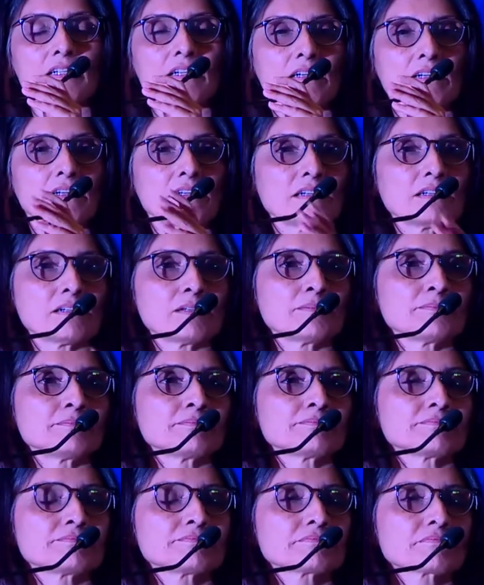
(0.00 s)

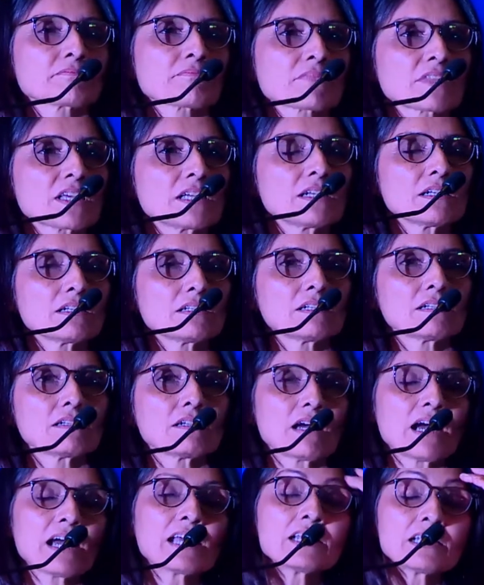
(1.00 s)
Um,
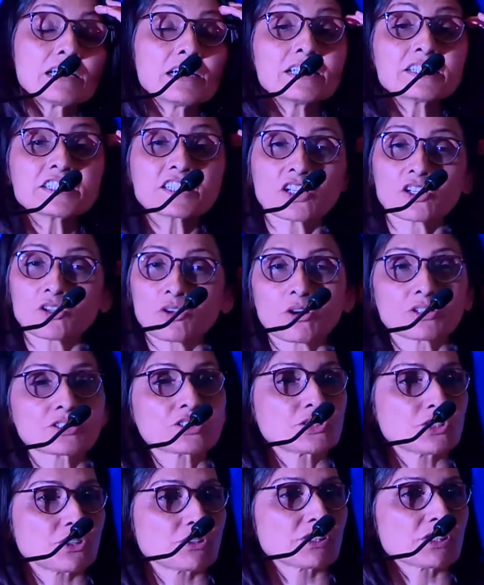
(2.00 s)
I learned a
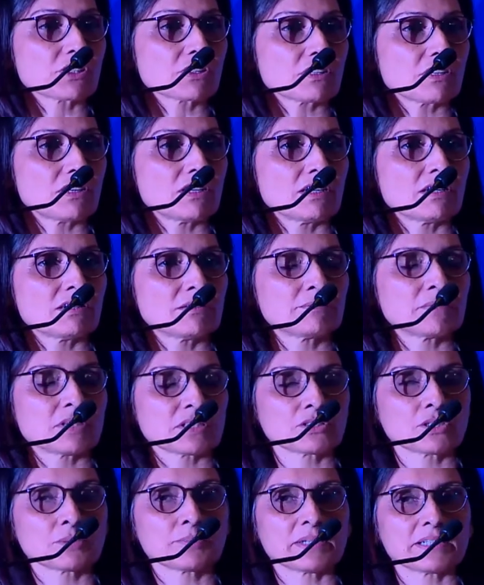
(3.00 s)
lot during, um,
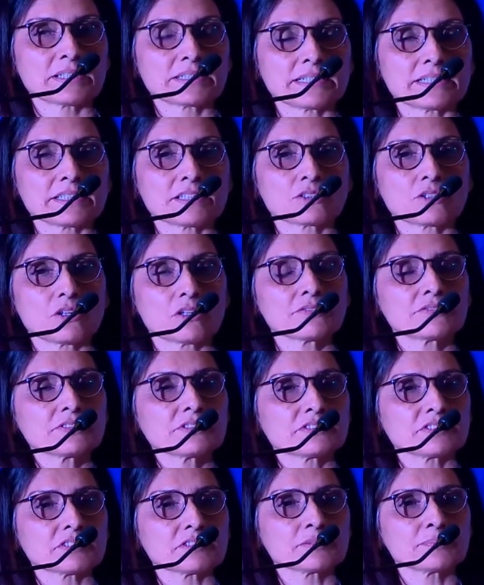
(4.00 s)
you know, by attending
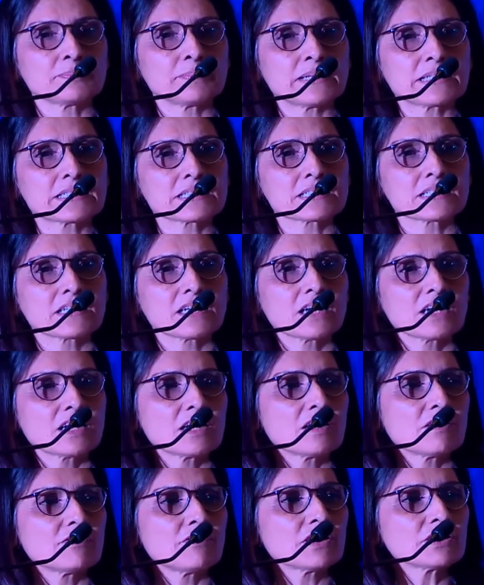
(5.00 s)
conferences, but
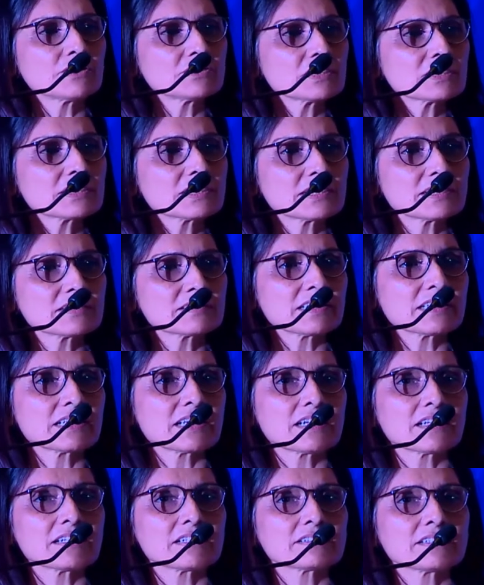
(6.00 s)
one of the things that,
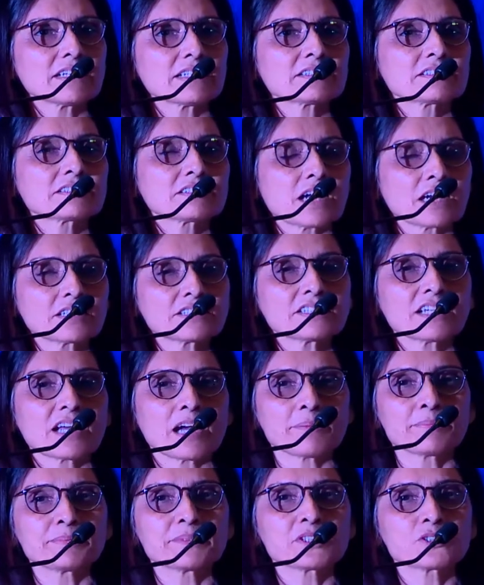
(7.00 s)
I, that started
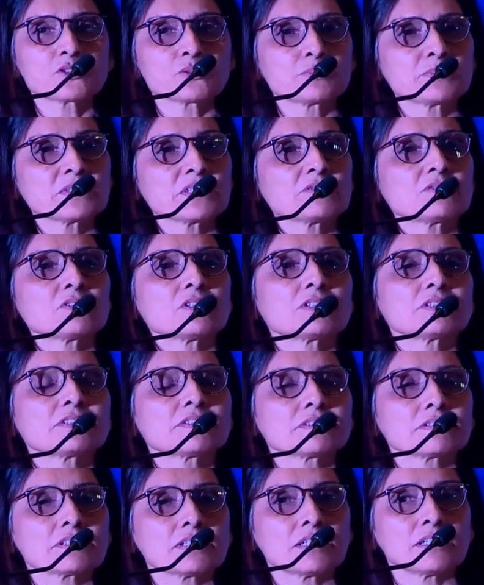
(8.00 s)
happening to me
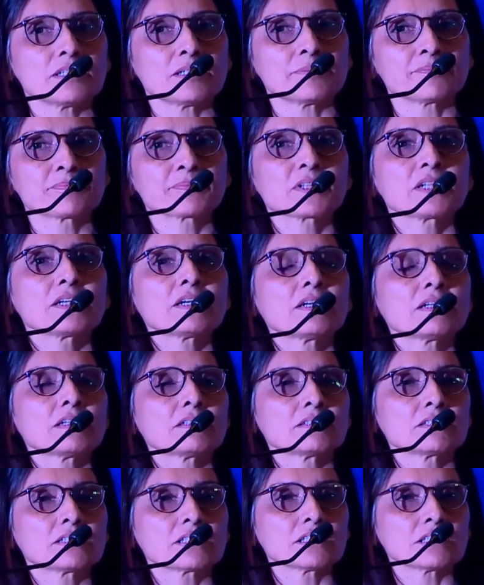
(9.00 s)
was uh,
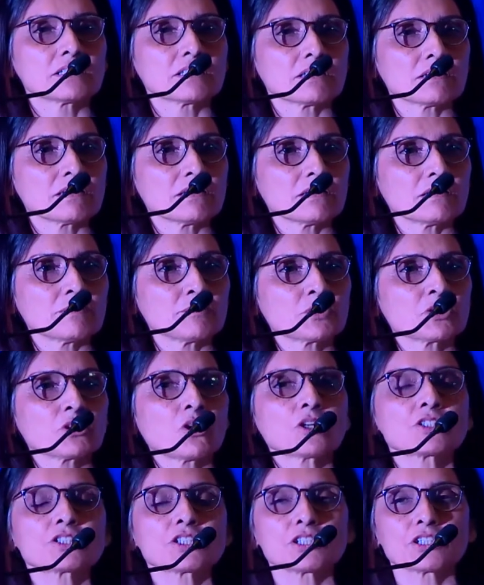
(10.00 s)
the uh,
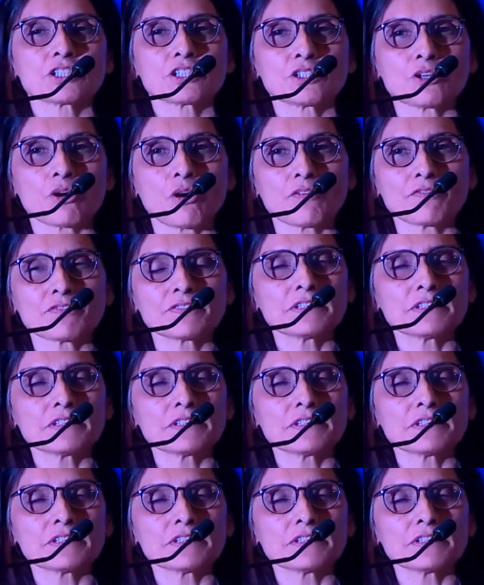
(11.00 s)
monotony of